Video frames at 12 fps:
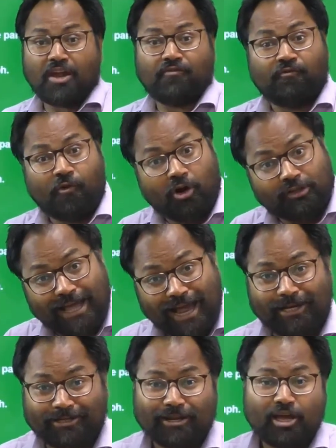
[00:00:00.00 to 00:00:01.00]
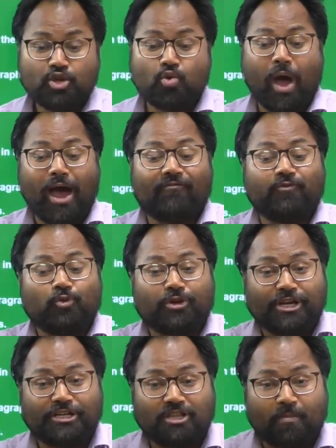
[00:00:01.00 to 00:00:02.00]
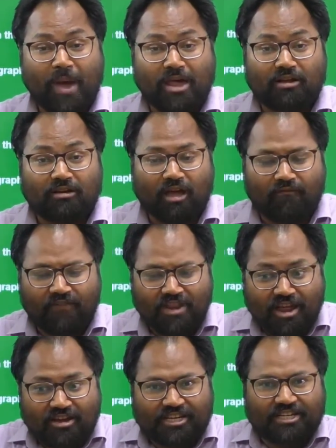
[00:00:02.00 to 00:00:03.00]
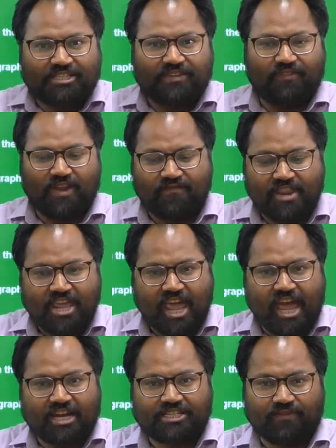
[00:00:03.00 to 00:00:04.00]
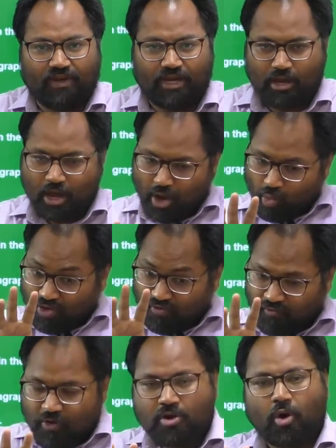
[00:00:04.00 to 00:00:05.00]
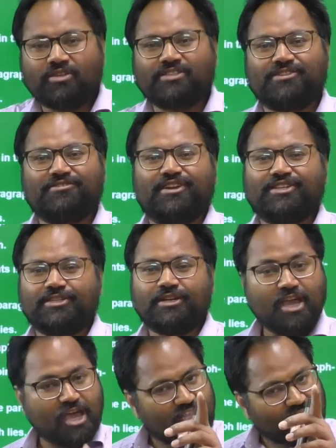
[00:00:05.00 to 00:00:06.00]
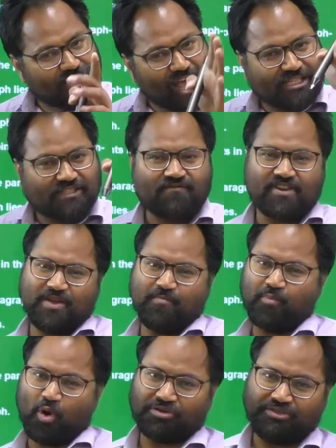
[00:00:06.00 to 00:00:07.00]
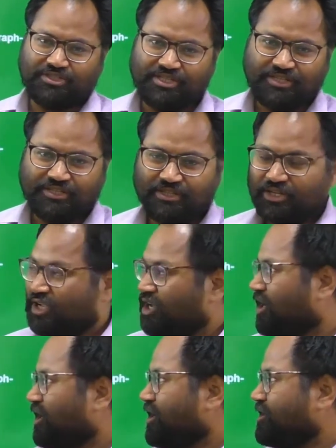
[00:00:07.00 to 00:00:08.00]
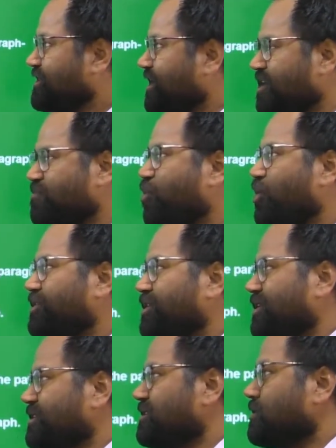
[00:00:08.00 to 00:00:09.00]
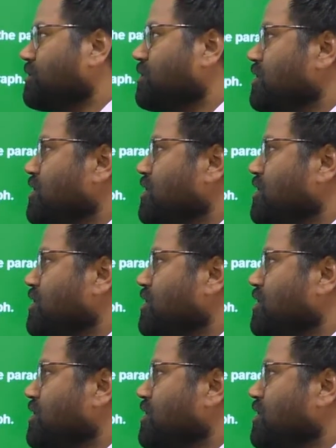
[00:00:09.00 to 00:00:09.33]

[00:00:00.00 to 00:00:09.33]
And for that, you have to read the paragraph very attentively, very actively, with full concentration. That's very important. Second point is,